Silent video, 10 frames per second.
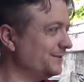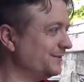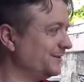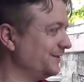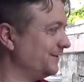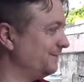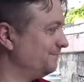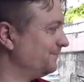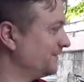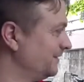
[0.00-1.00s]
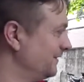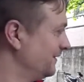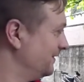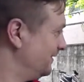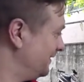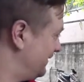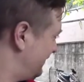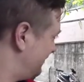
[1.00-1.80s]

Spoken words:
you know, and I